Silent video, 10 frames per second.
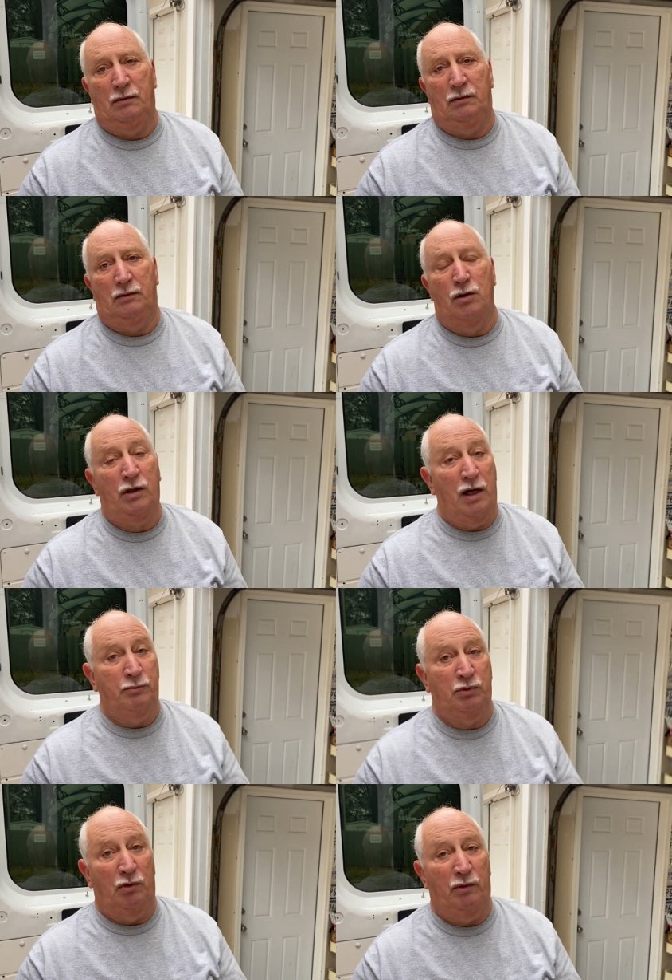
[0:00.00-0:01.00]

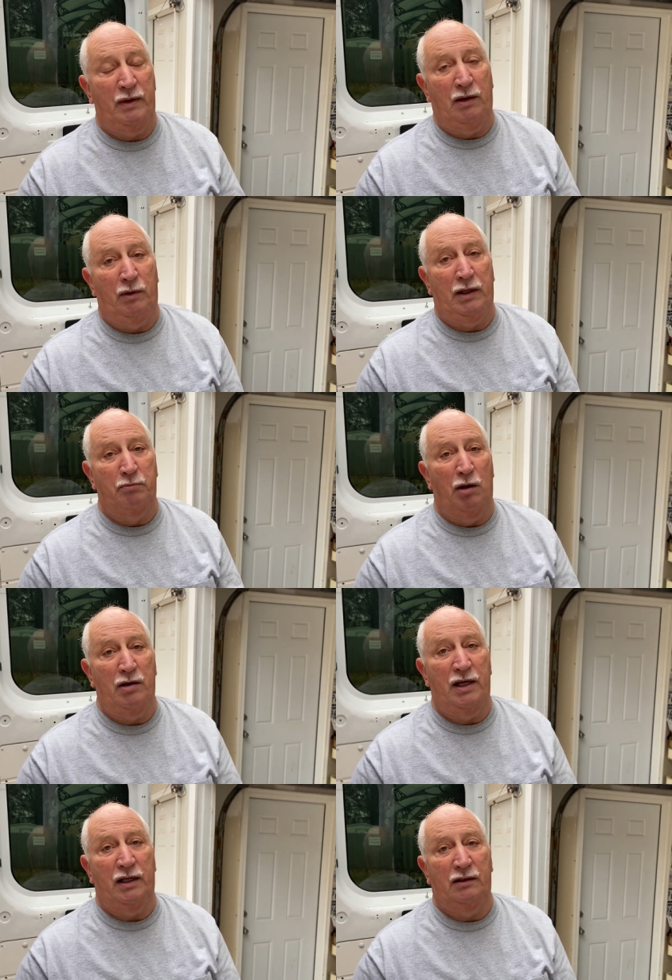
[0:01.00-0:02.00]
hookups where we can
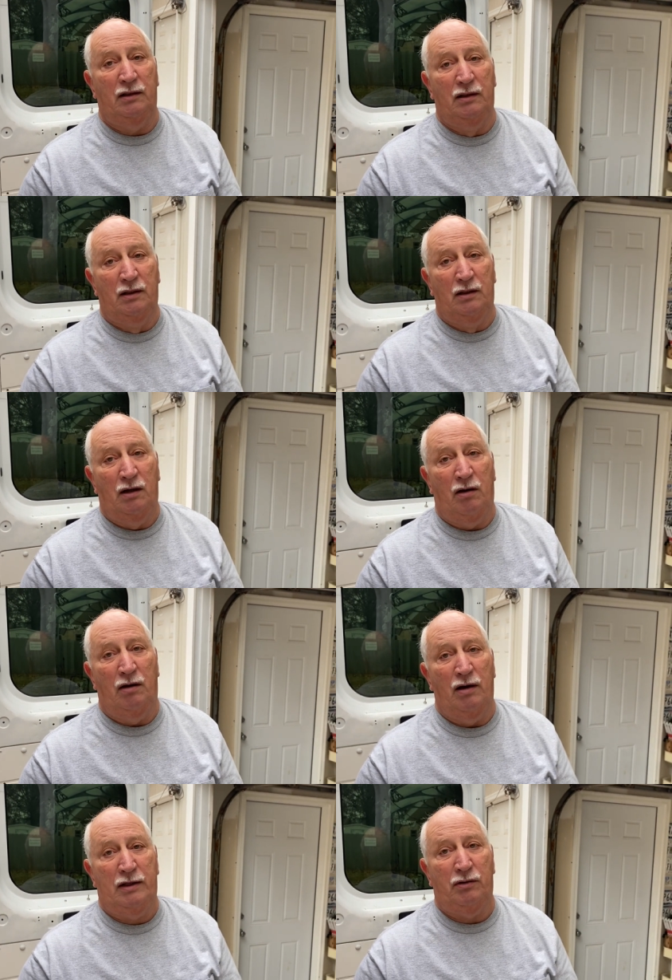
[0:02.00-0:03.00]
plug in our
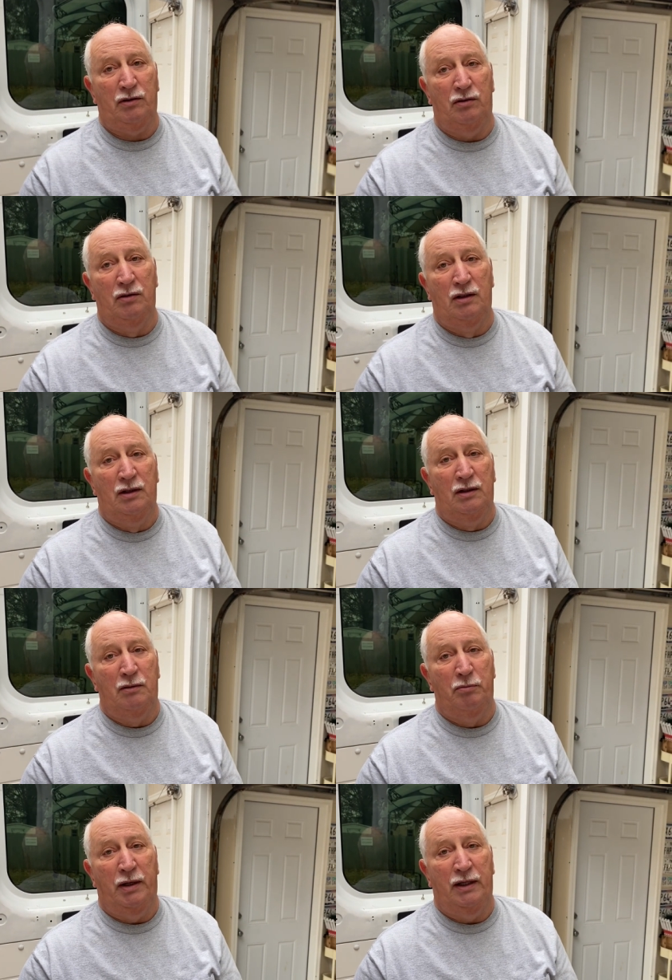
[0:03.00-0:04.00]
electrical,
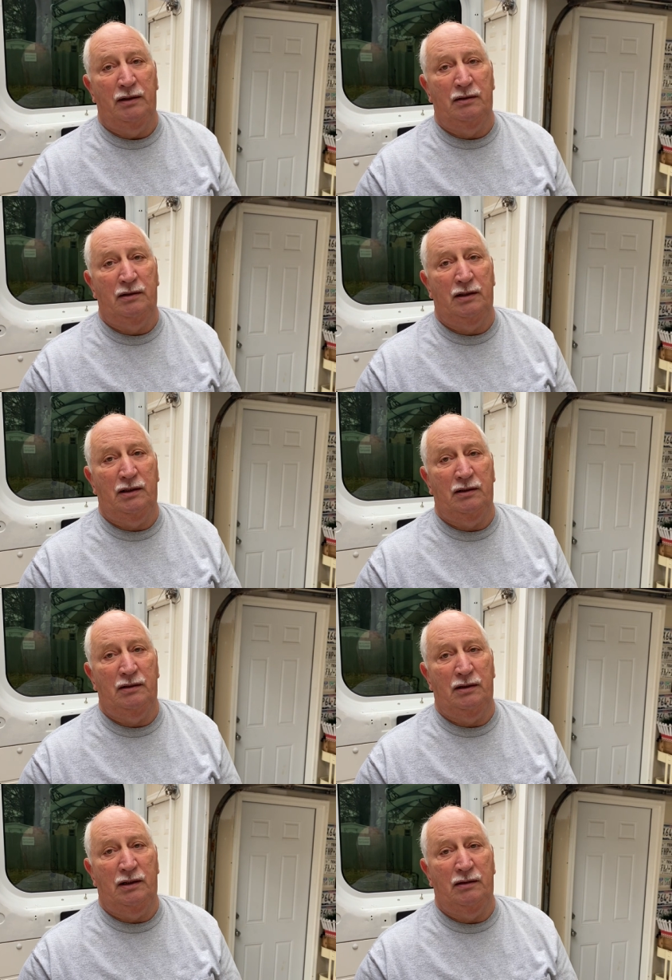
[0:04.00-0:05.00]
but
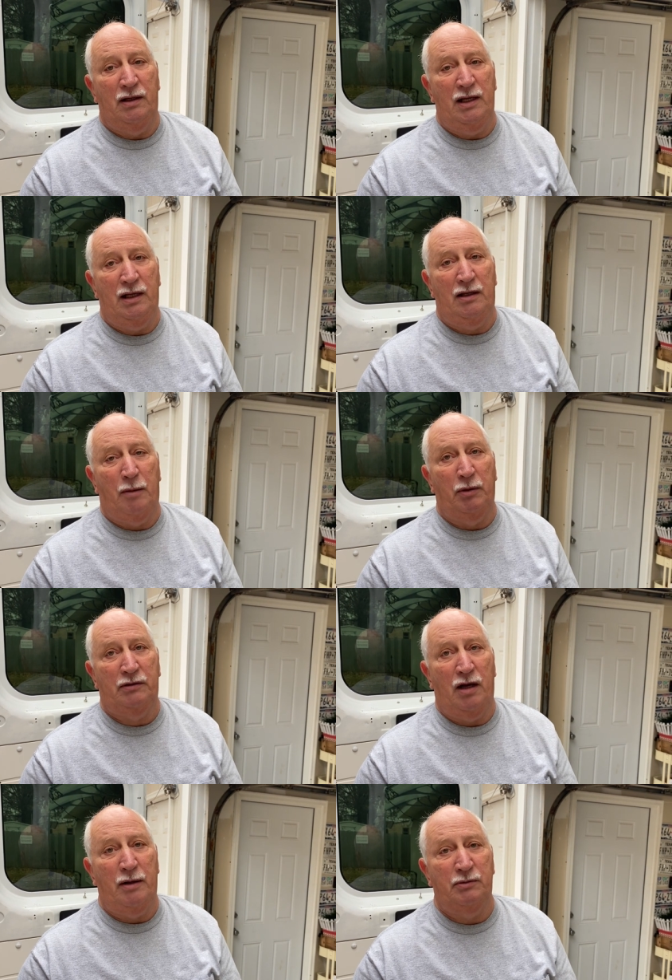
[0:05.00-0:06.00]
in the couple of
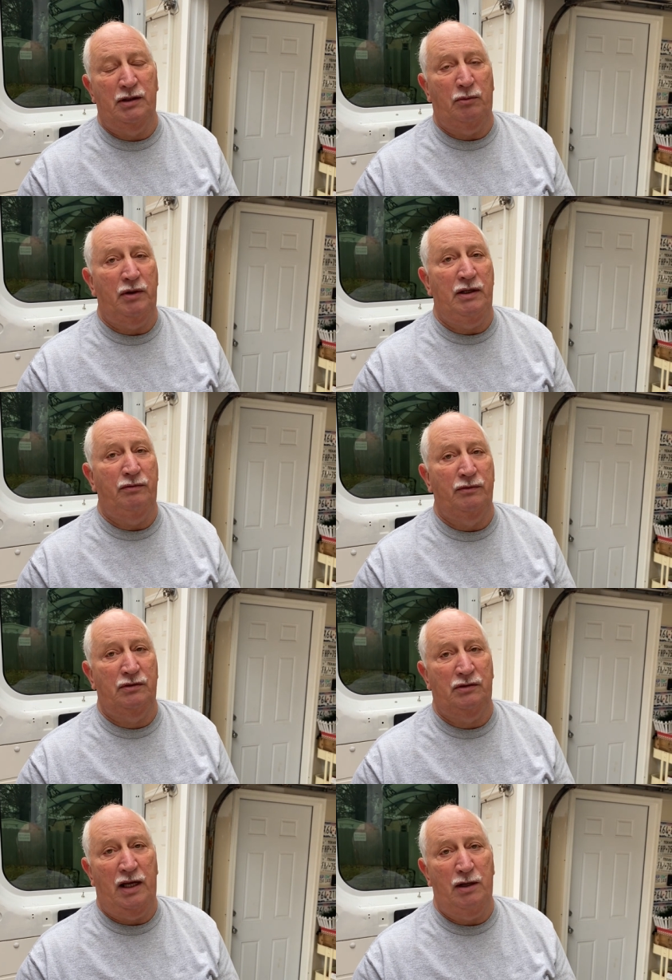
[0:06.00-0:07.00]
times that we've
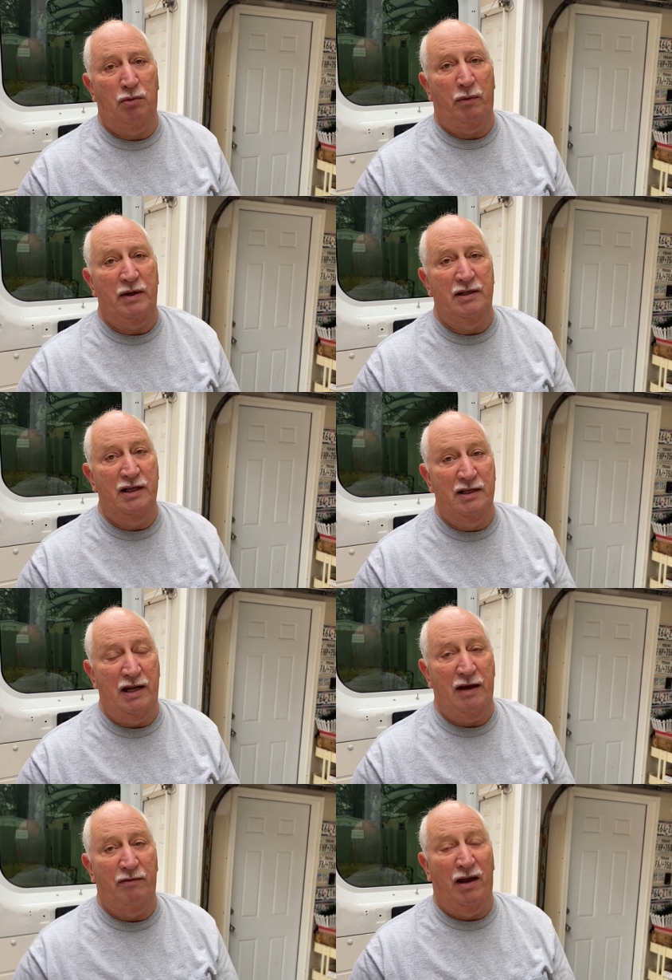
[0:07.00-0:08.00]
stayed where we didn't
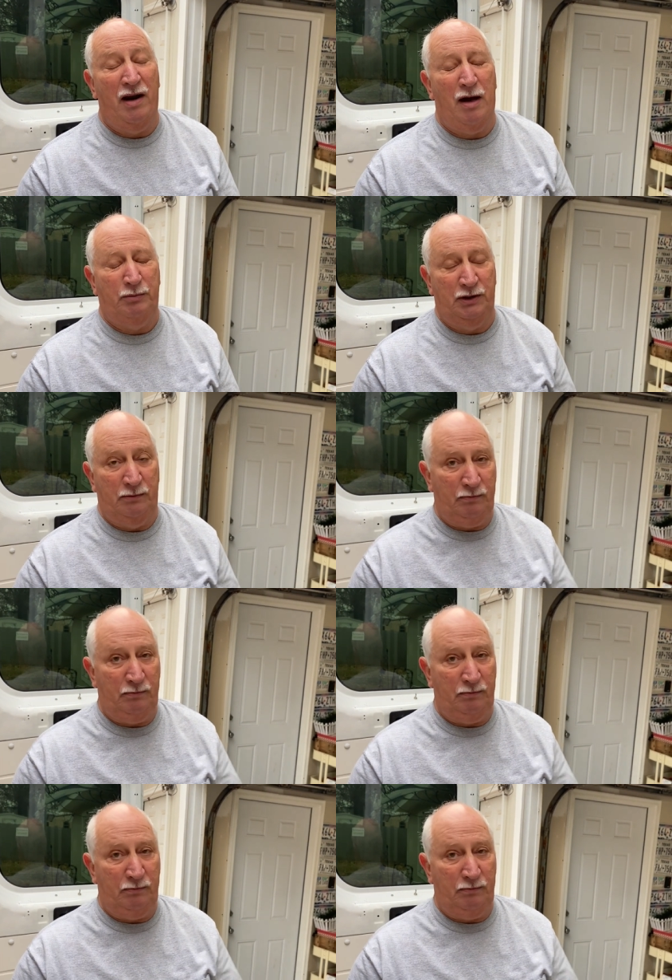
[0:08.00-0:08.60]
have that option,